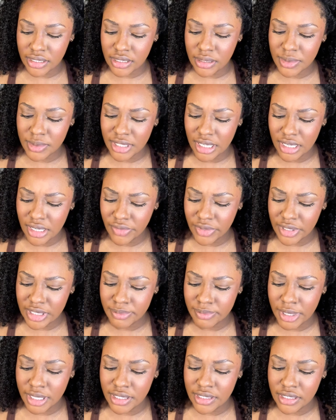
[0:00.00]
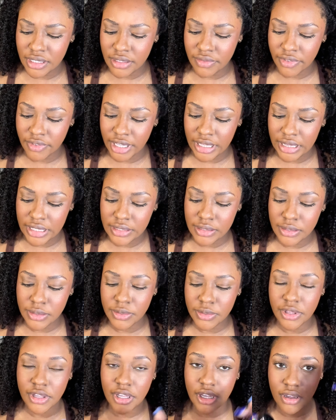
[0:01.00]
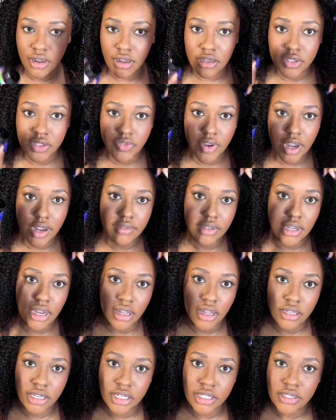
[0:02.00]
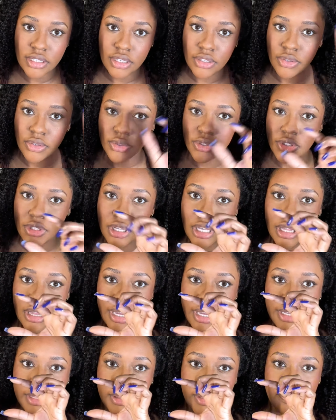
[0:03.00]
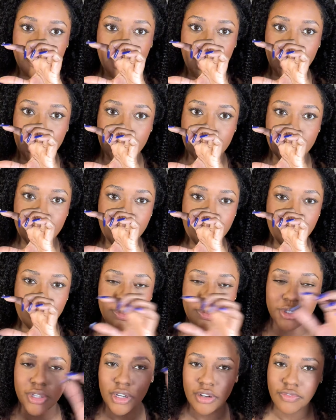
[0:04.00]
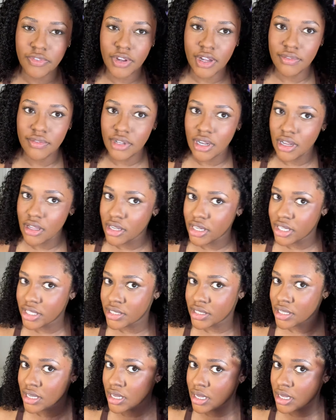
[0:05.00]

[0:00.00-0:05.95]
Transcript: it was kind of expensive. Like, this little thing costs $5, and usually like the bigger tubes are $5.